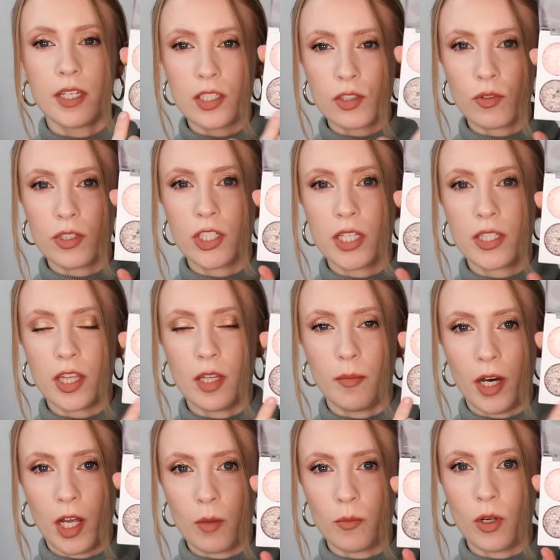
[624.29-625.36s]
These three shades on the
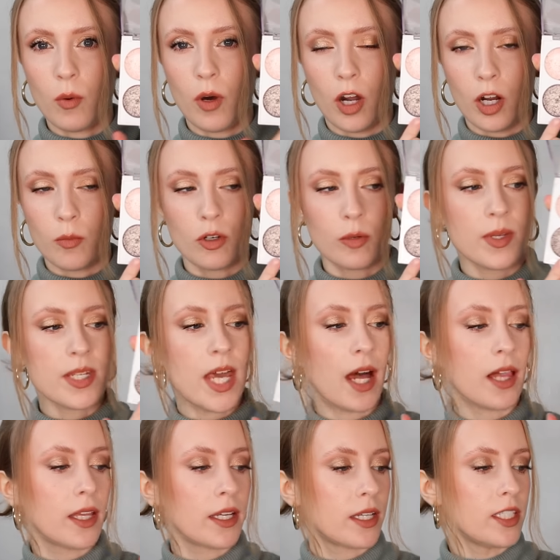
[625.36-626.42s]
bottom row are more
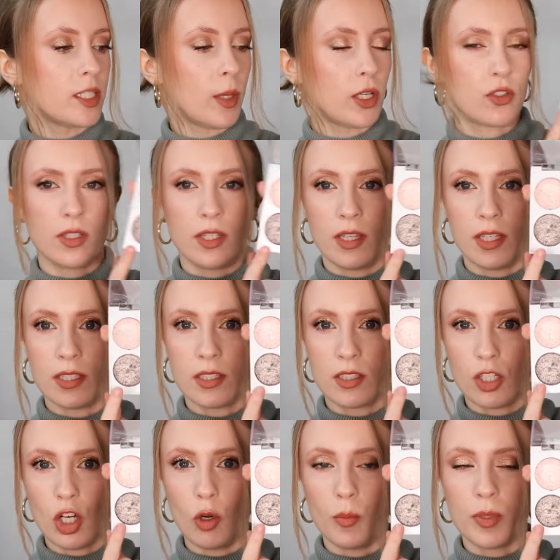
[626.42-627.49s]
metallic, especially this
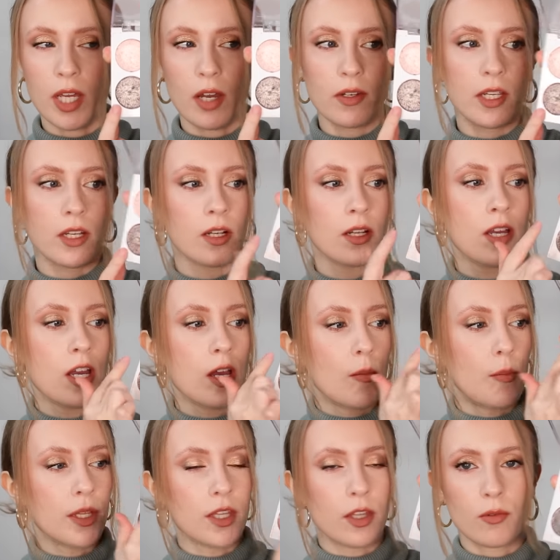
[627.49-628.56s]
taupe down here,
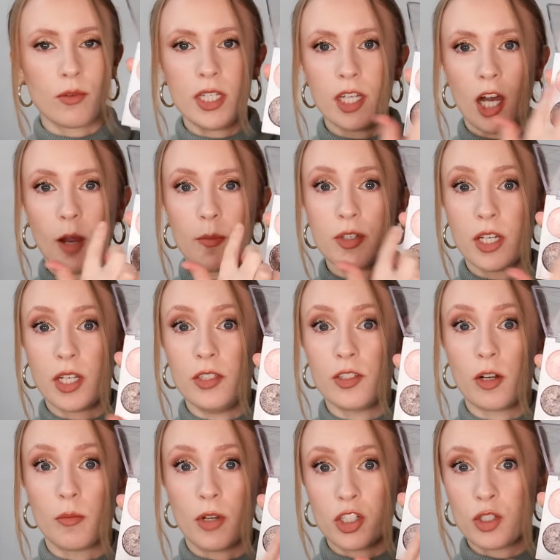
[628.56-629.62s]
but the three top shades
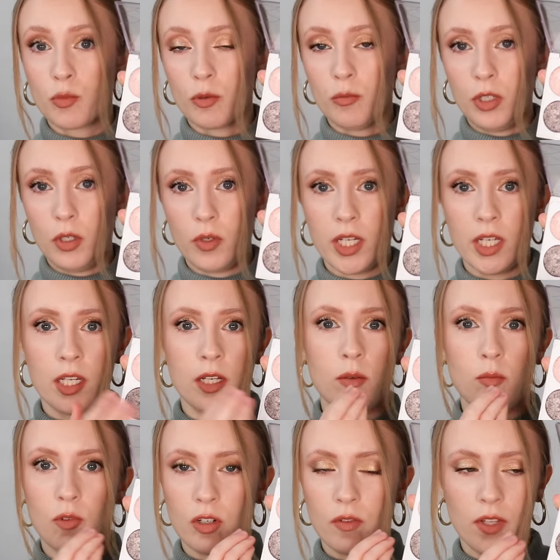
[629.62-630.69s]
are much more
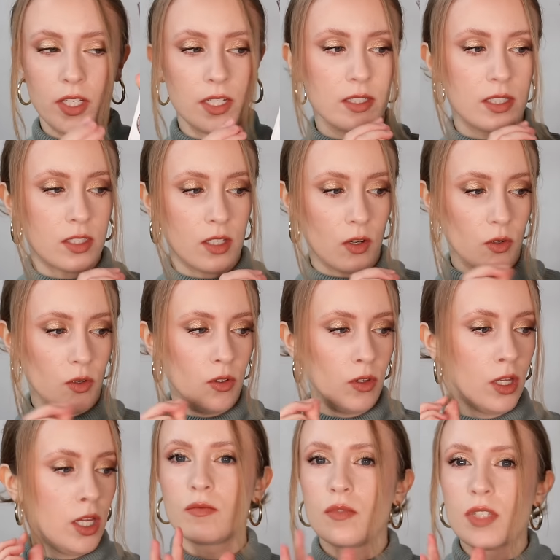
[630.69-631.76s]
muted, more of like a
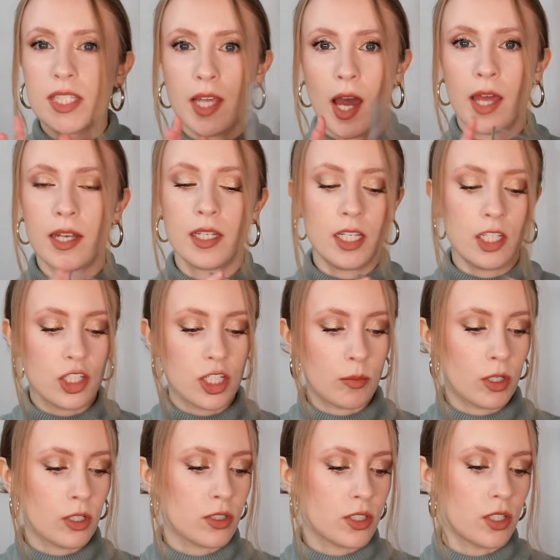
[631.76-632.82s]
subtle satiny
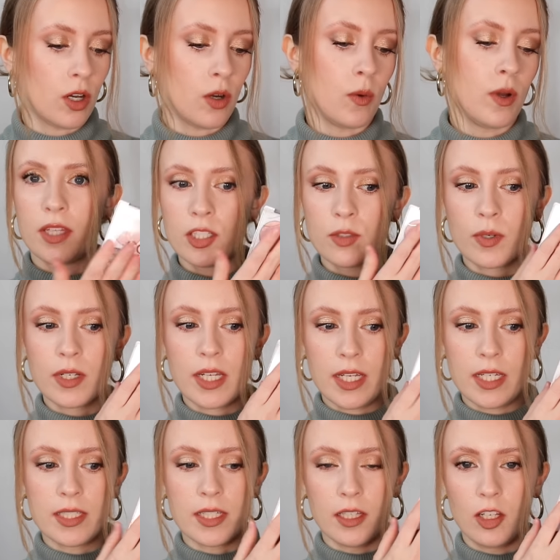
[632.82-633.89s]
shimmer. So this one
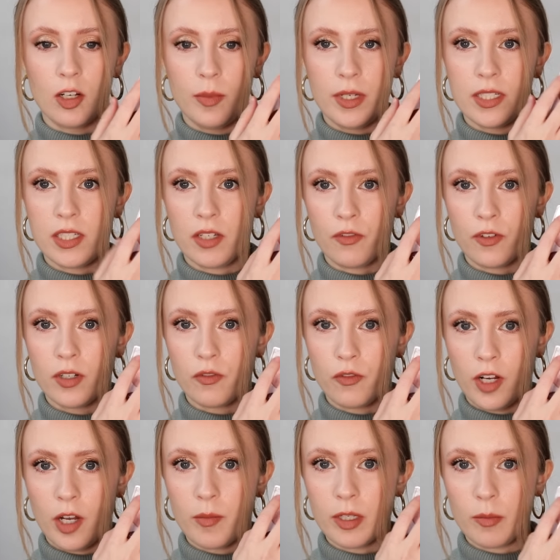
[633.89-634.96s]
is a little bit different
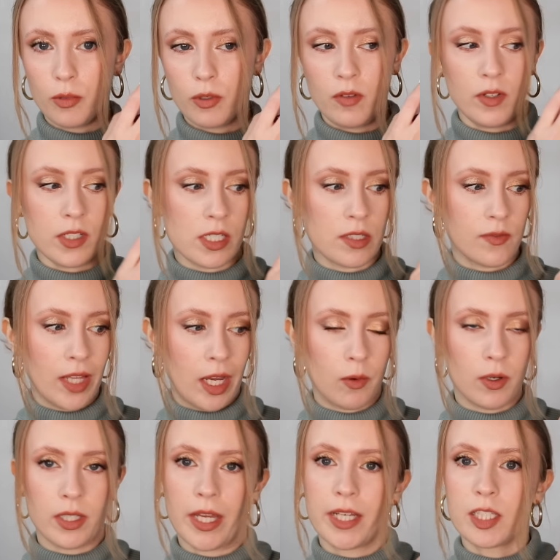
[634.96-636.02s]
from the previous
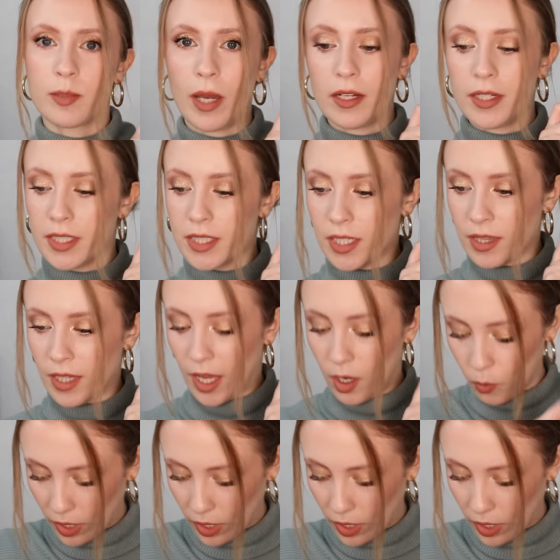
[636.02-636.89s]
Flower Lights palettes in that